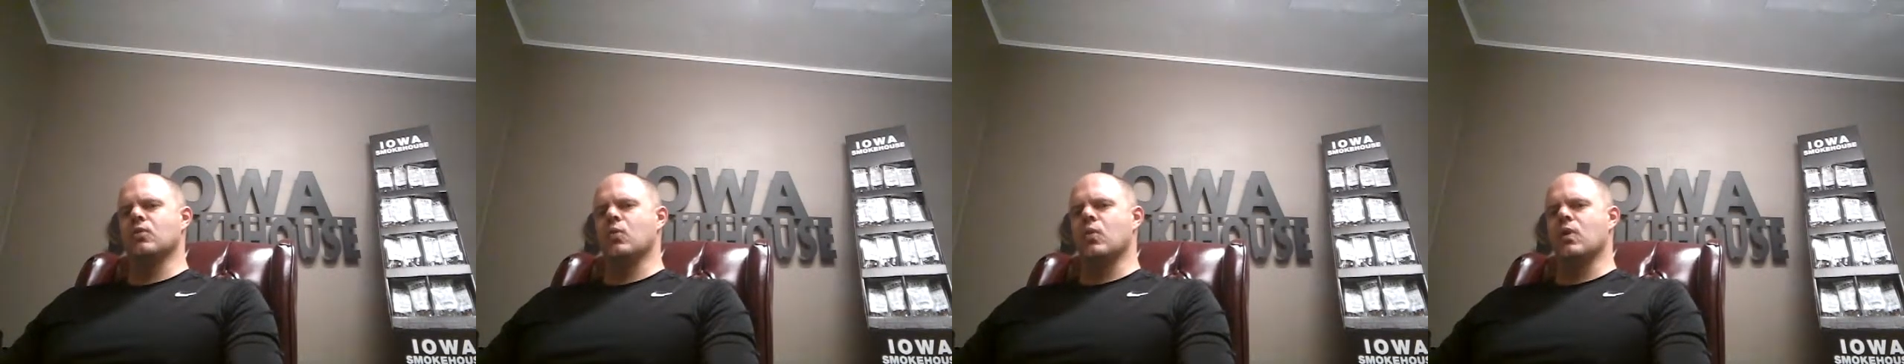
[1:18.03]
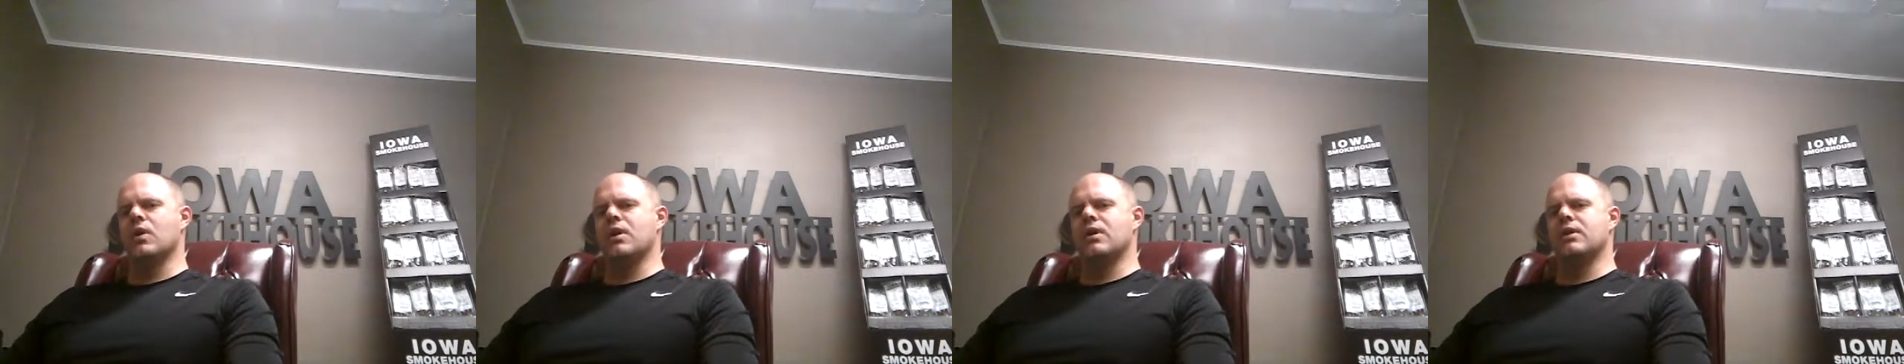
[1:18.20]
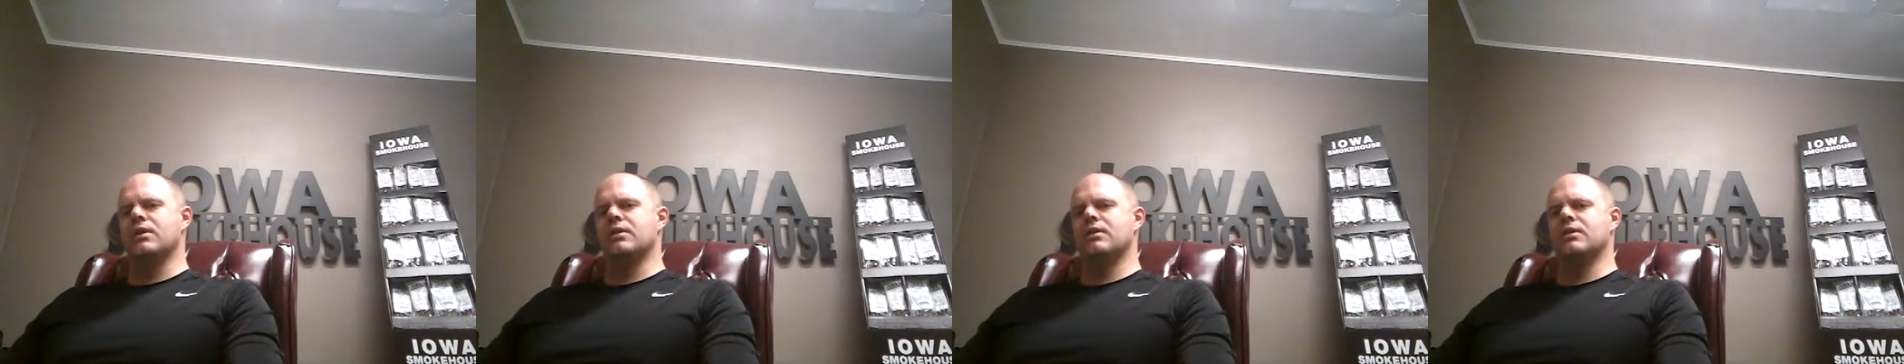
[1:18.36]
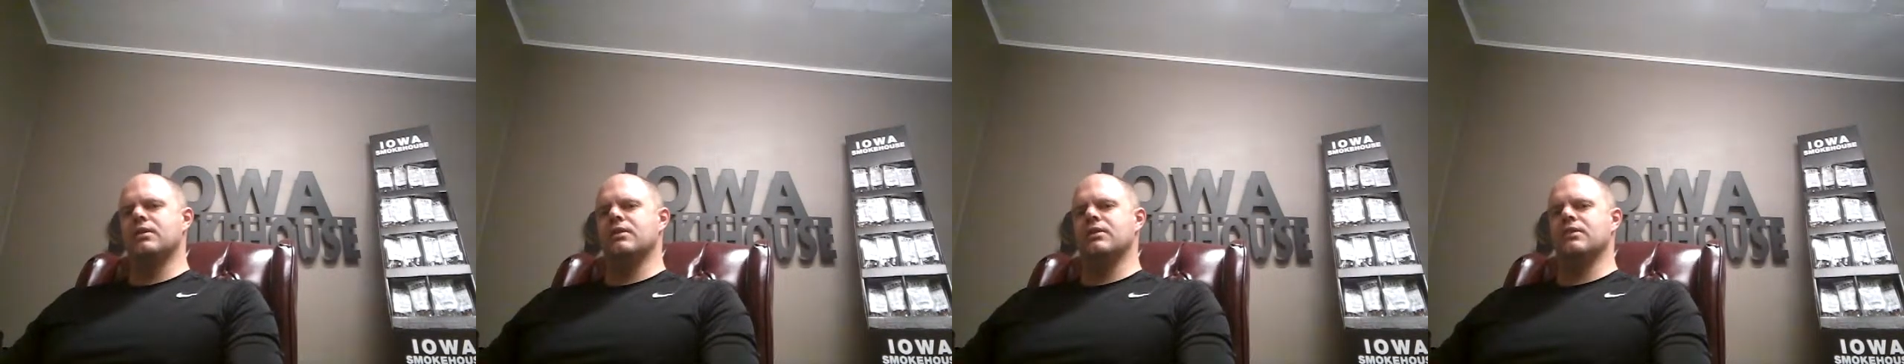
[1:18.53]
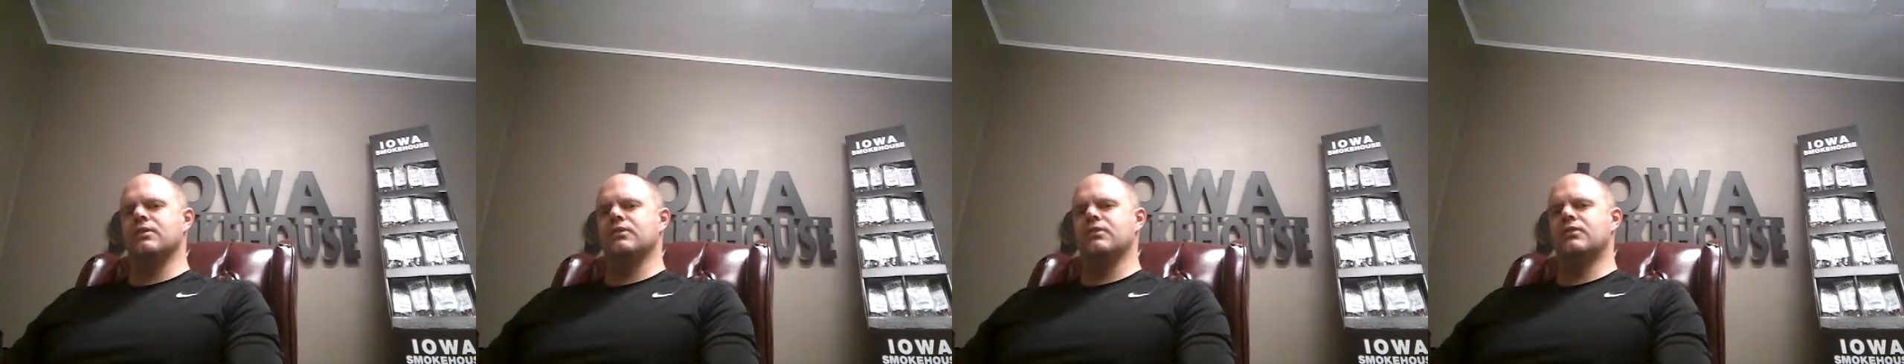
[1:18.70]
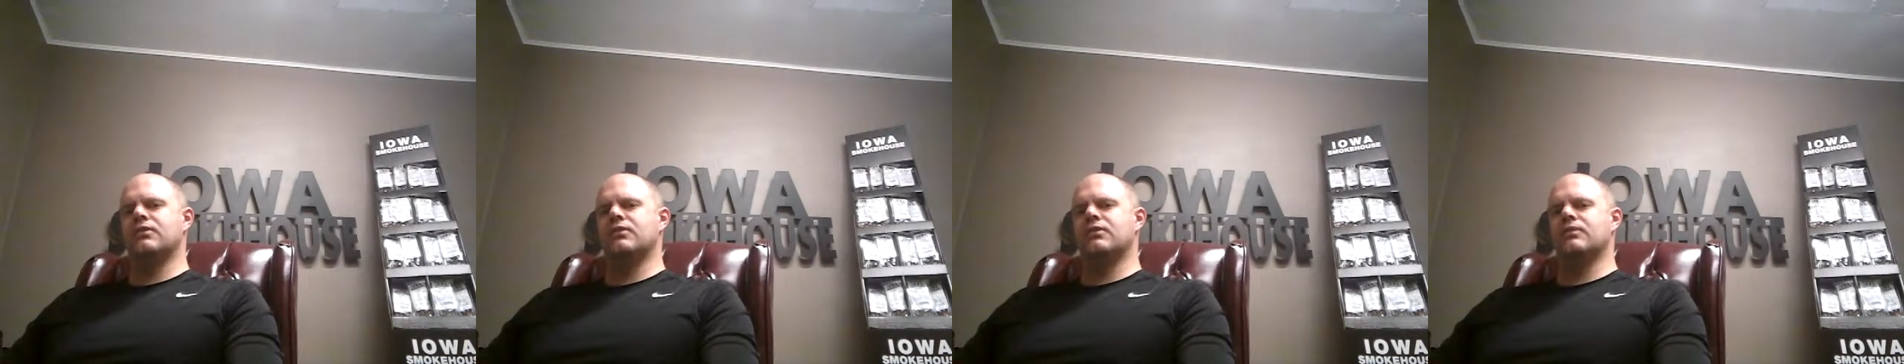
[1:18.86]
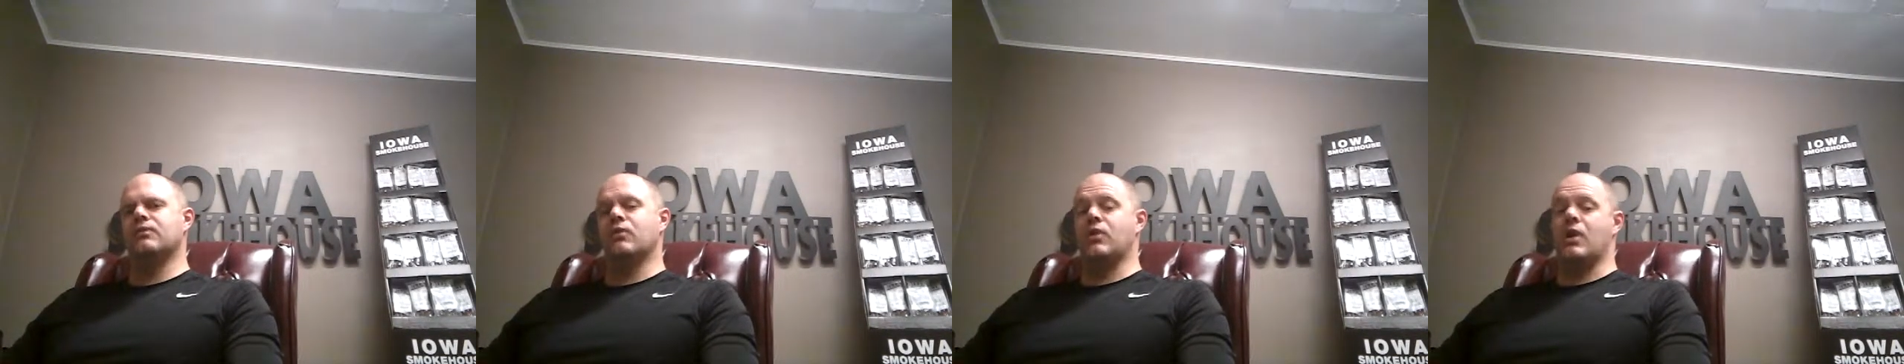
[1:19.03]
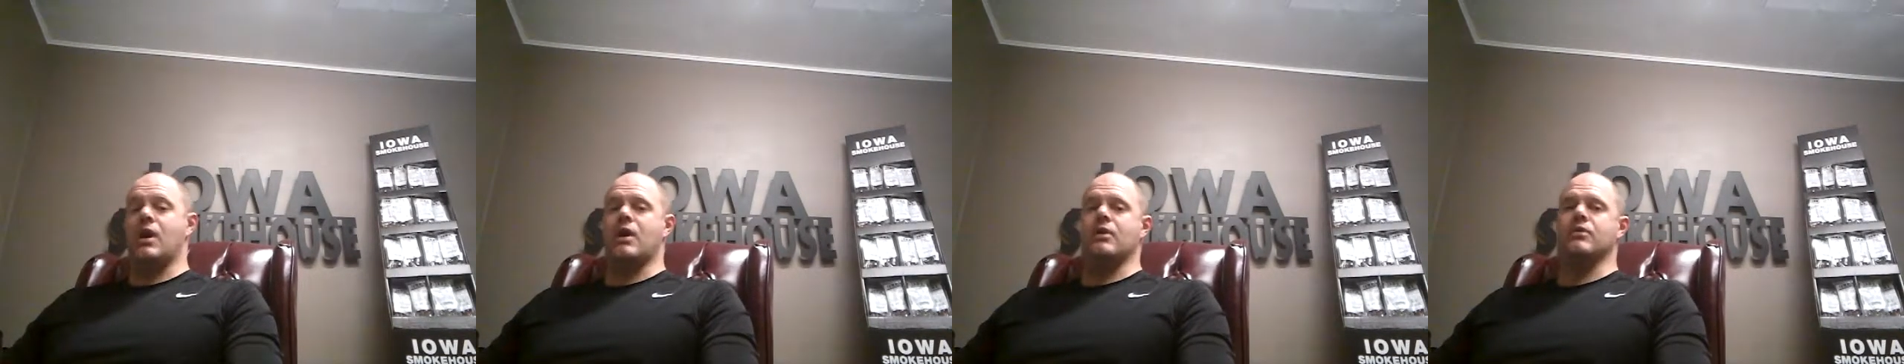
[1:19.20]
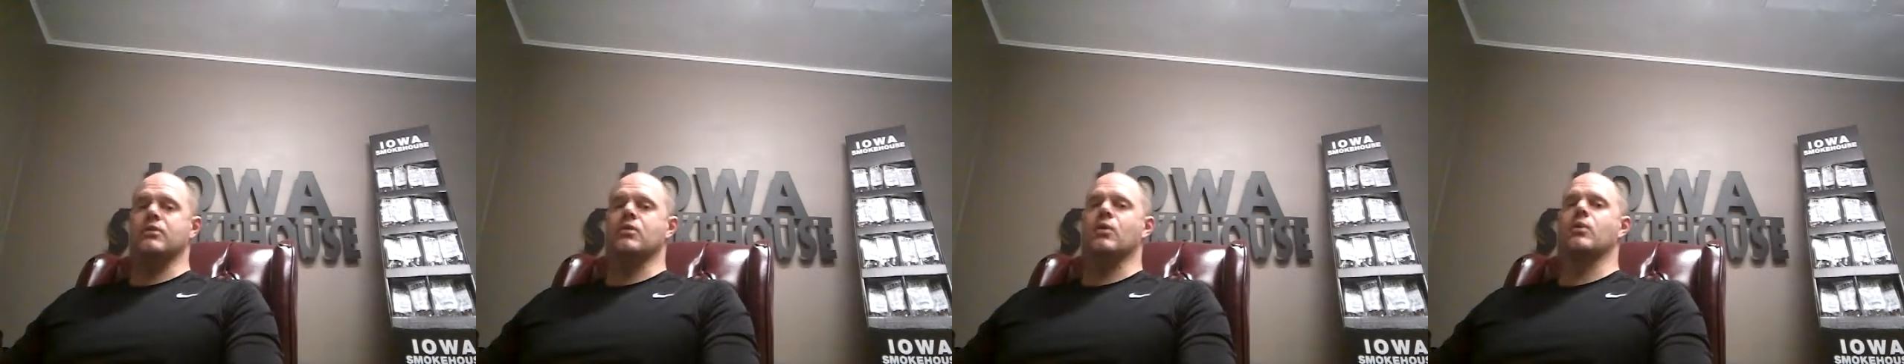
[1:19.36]
One is for
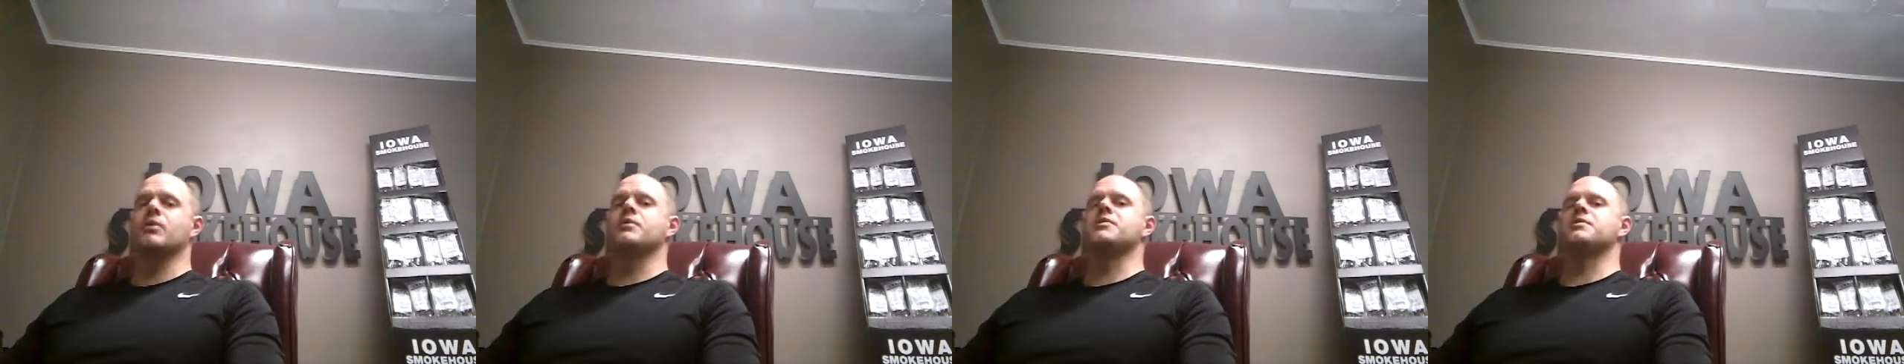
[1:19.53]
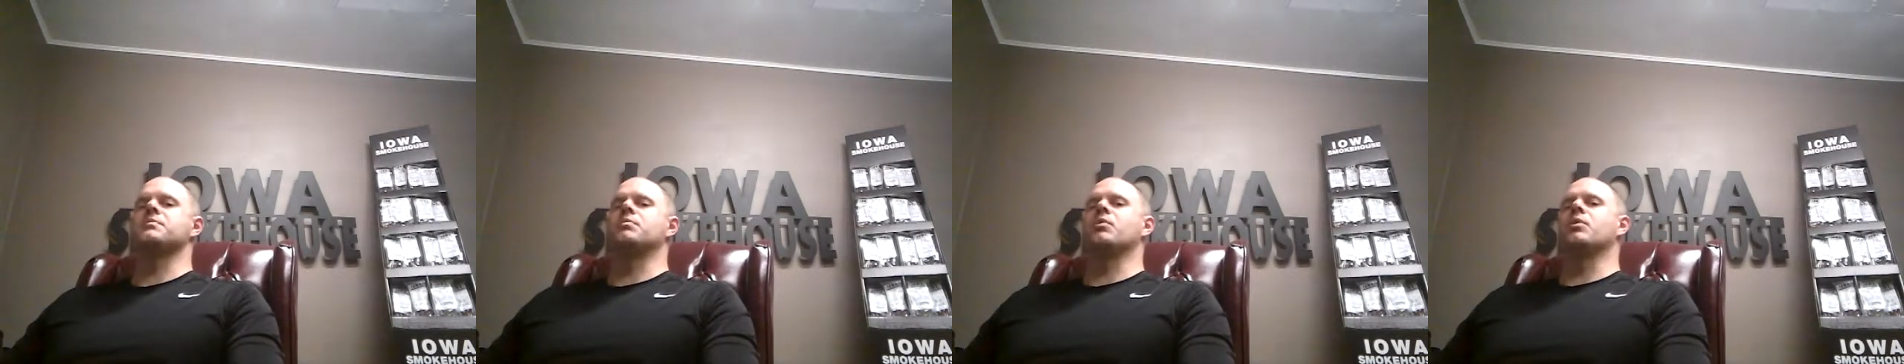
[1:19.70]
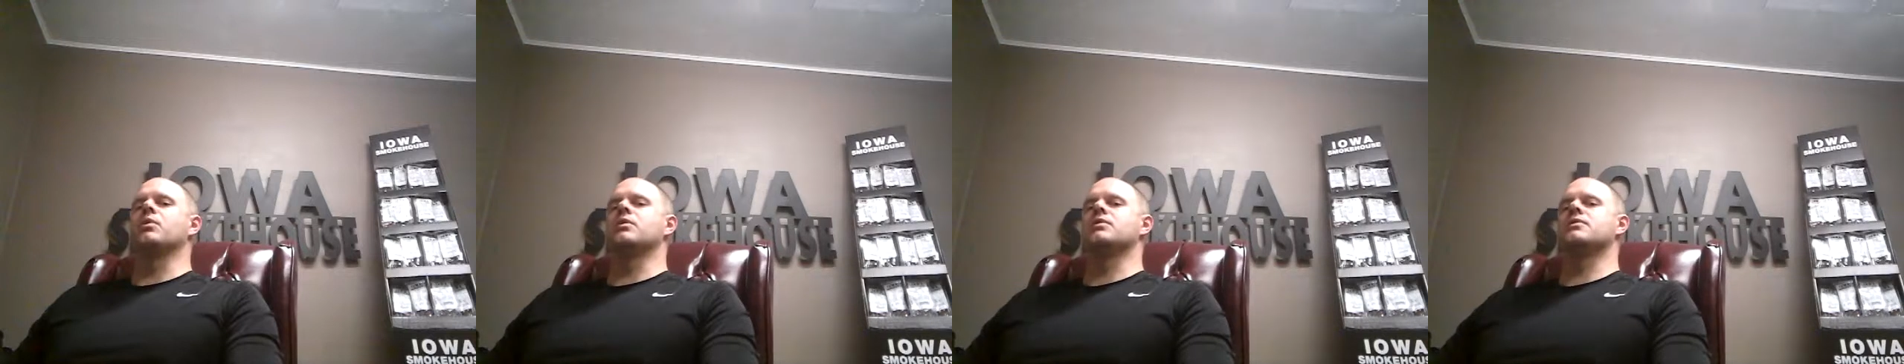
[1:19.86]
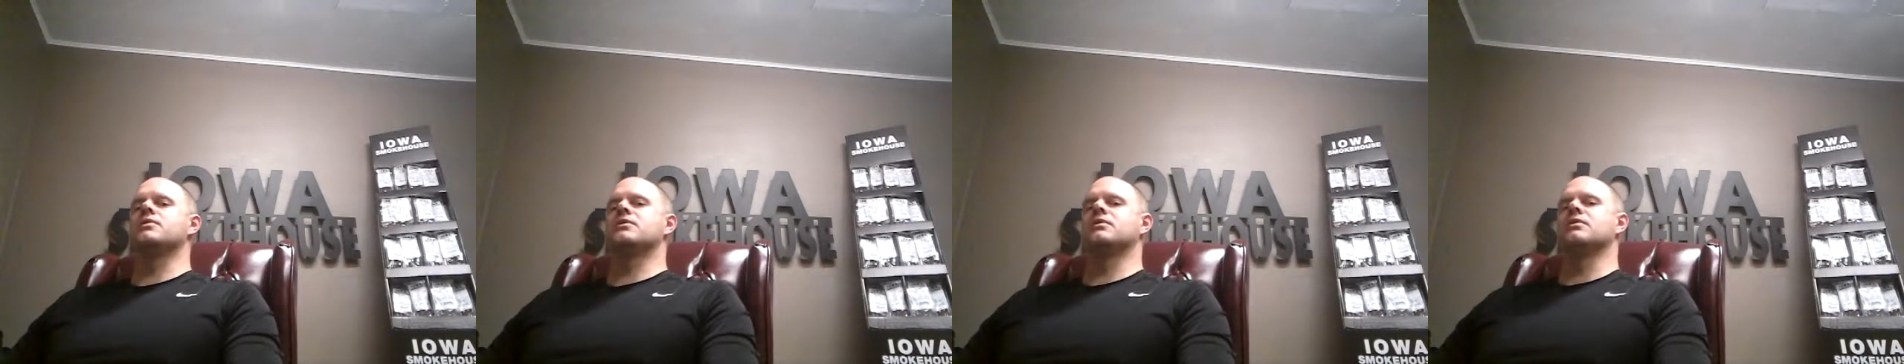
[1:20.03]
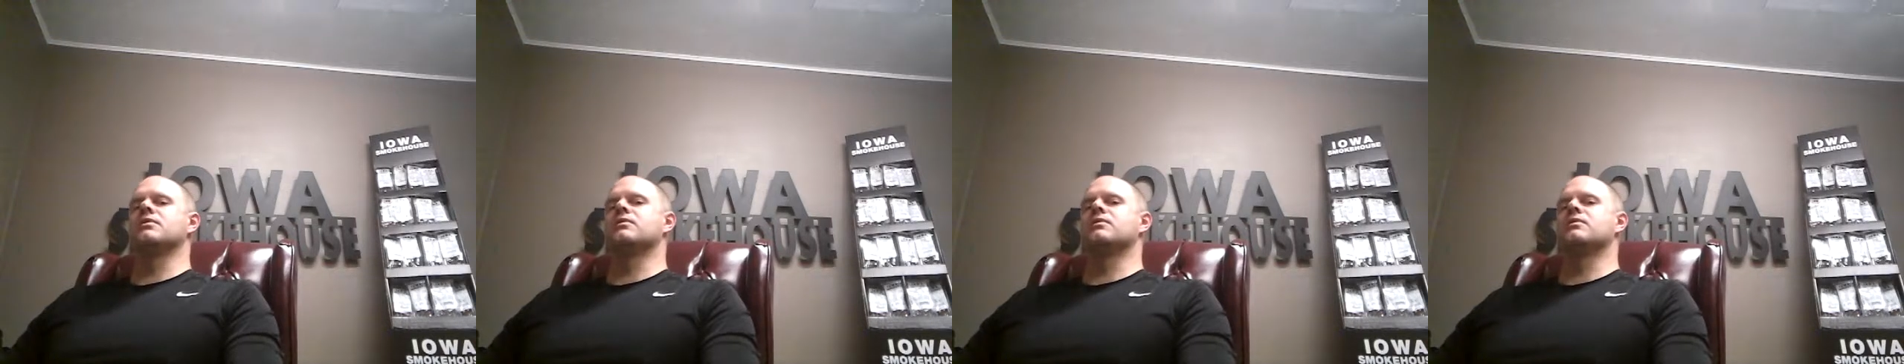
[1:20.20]
outdoor sports,